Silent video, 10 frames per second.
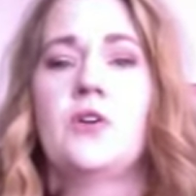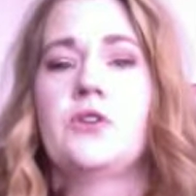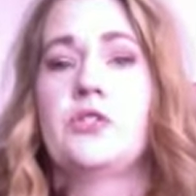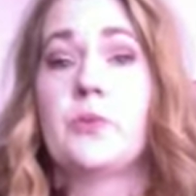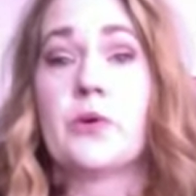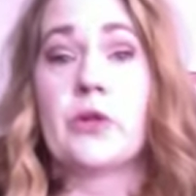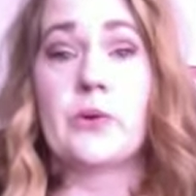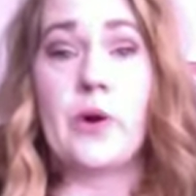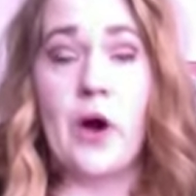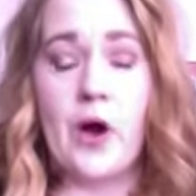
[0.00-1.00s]
super
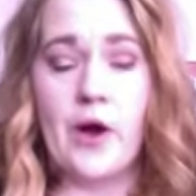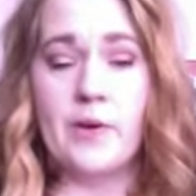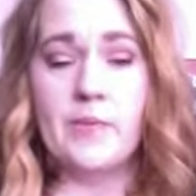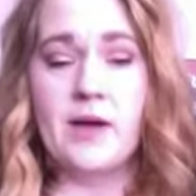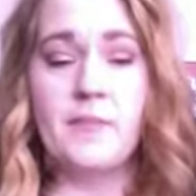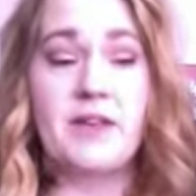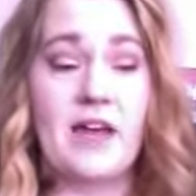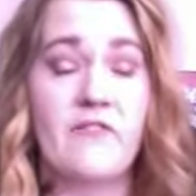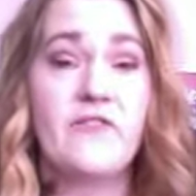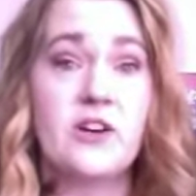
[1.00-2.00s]
low carb. I mean,
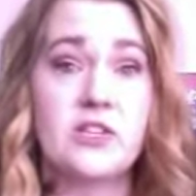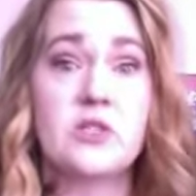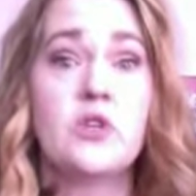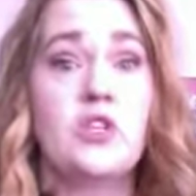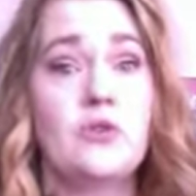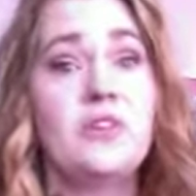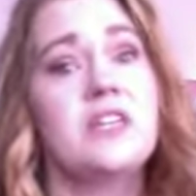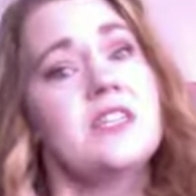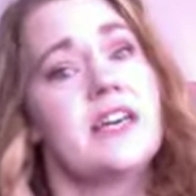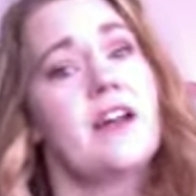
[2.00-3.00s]
at first, you
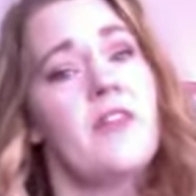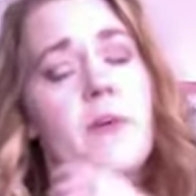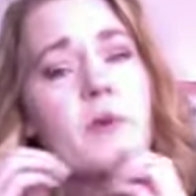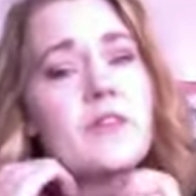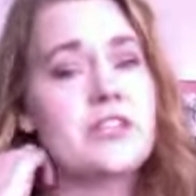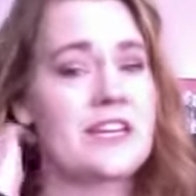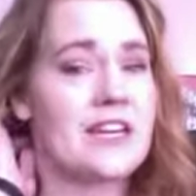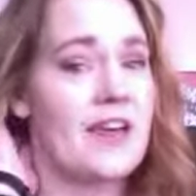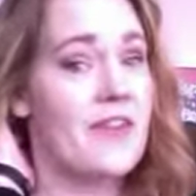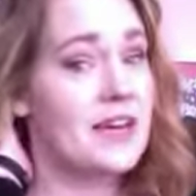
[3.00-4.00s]
need to get all that protein
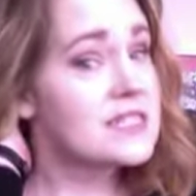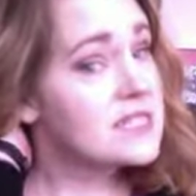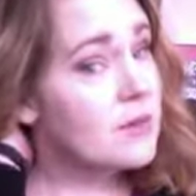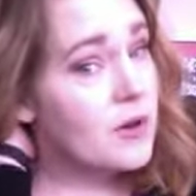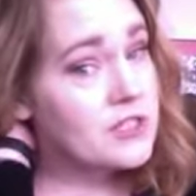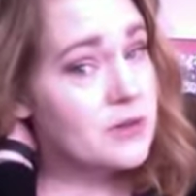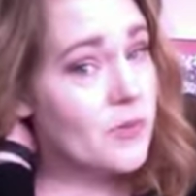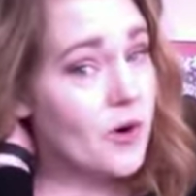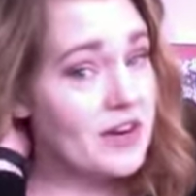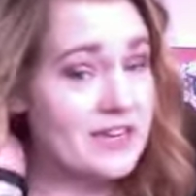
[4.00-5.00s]
in, and that's the most
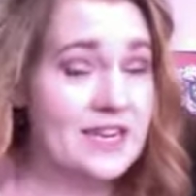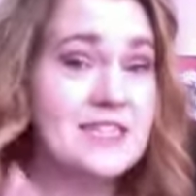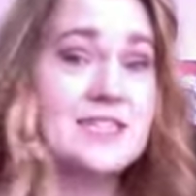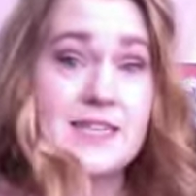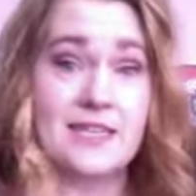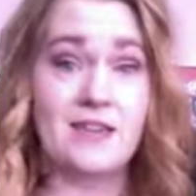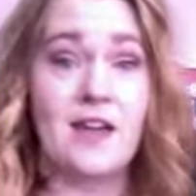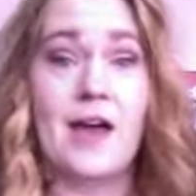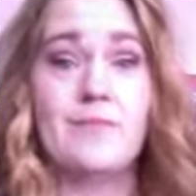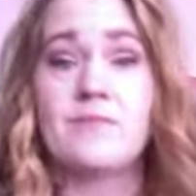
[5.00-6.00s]
important. And still,
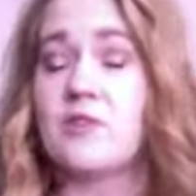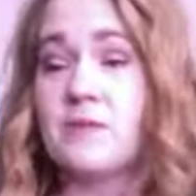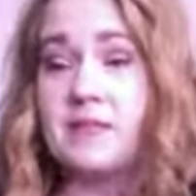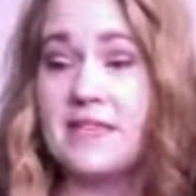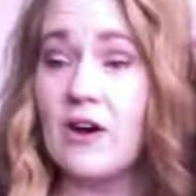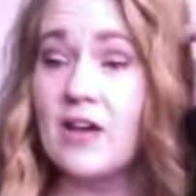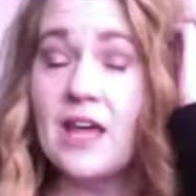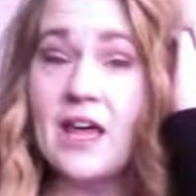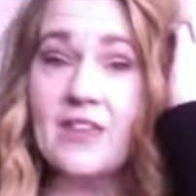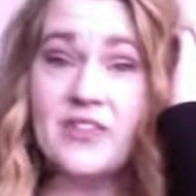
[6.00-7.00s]
I'm 3 months out.
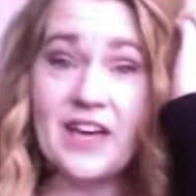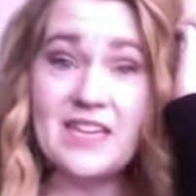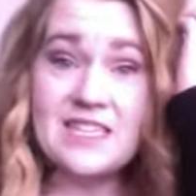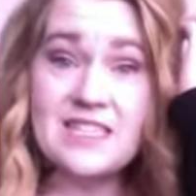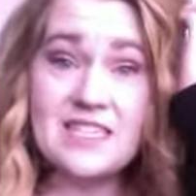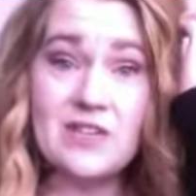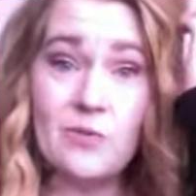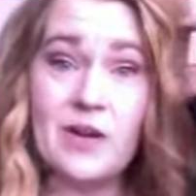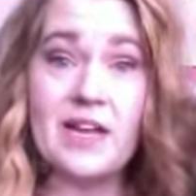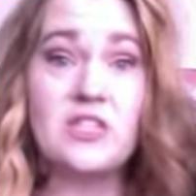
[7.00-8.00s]
That is still
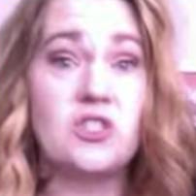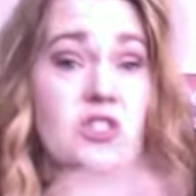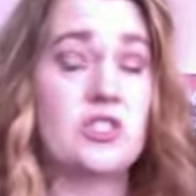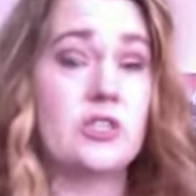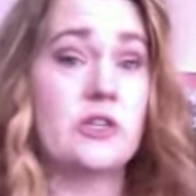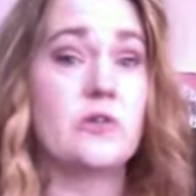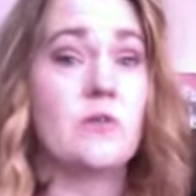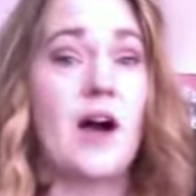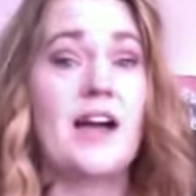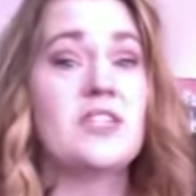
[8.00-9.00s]
what I do.
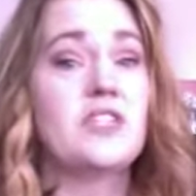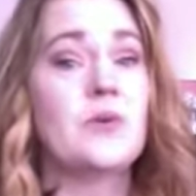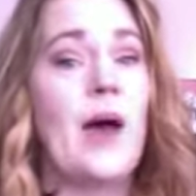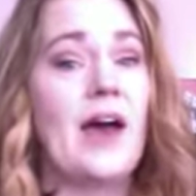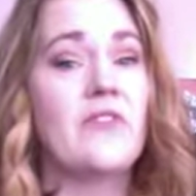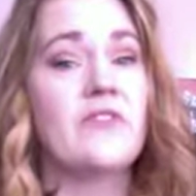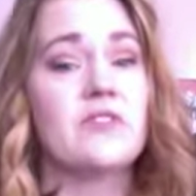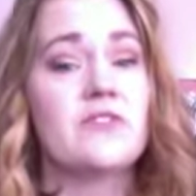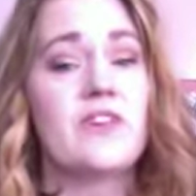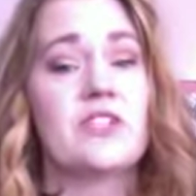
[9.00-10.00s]
I do add
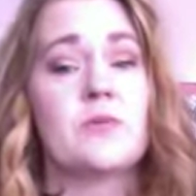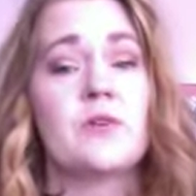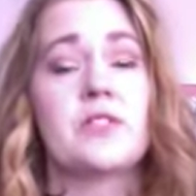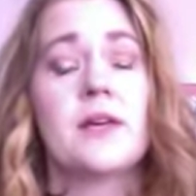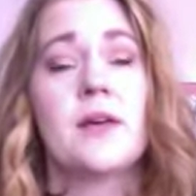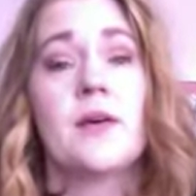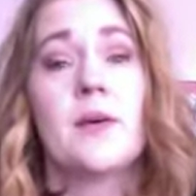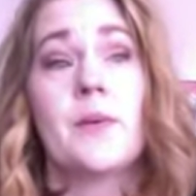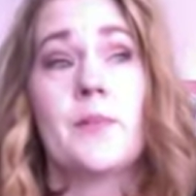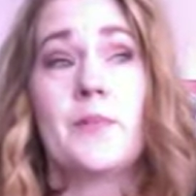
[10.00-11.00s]
fruits and vegetables,
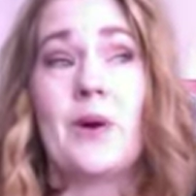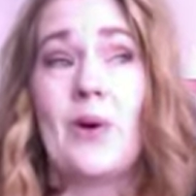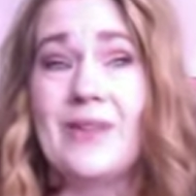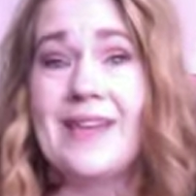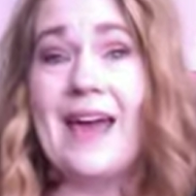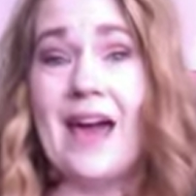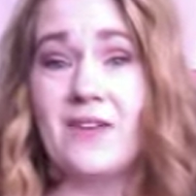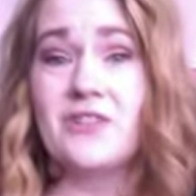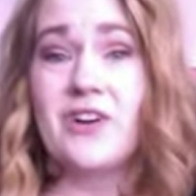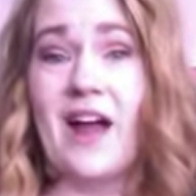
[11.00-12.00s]
but only
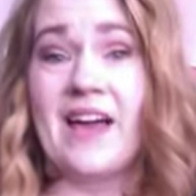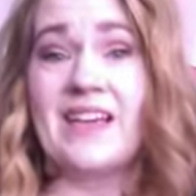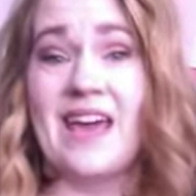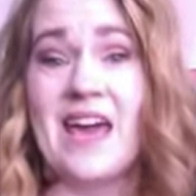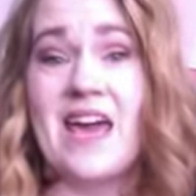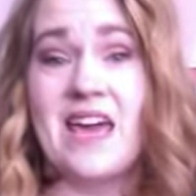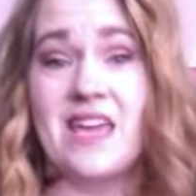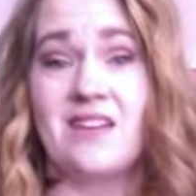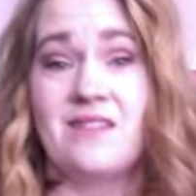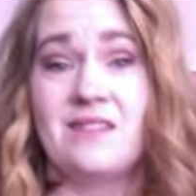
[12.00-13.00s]
after I get
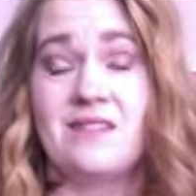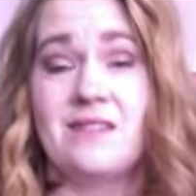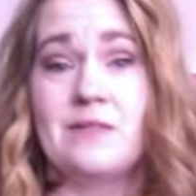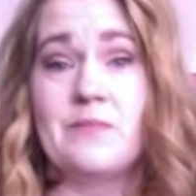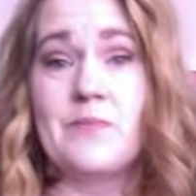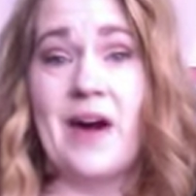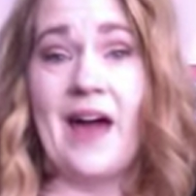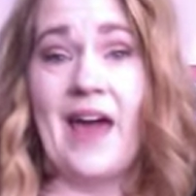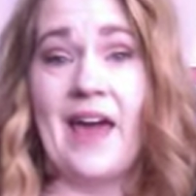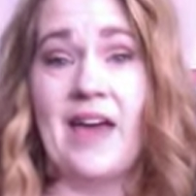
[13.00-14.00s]
in
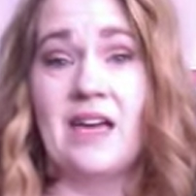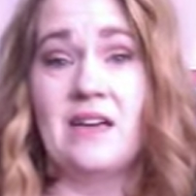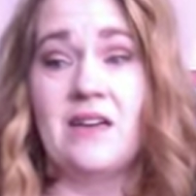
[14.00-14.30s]
my